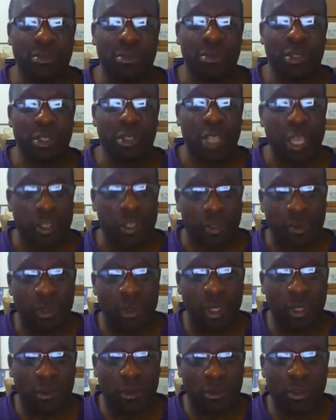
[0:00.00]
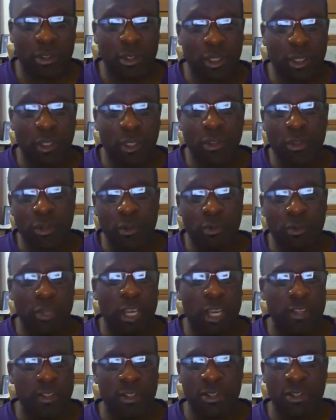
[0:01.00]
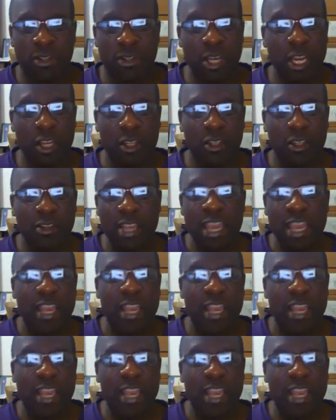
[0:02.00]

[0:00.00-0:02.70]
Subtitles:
That's what I'm sticking to. I just thought I'd